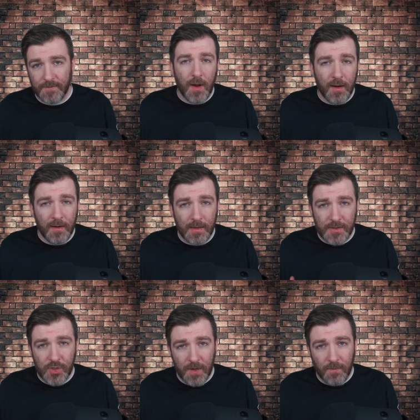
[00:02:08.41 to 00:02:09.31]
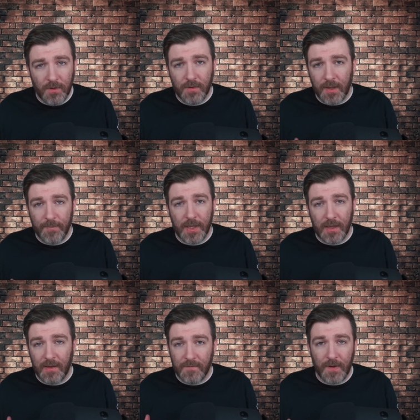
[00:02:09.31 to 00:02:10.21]
Credit in general can
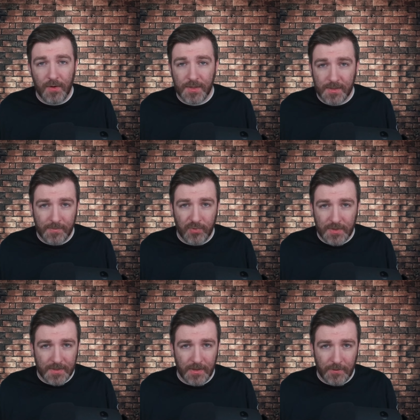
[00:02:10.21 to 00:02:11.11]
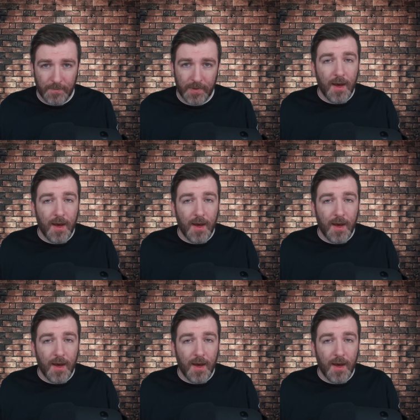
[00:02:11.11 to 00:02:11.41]
be a very slippery slope.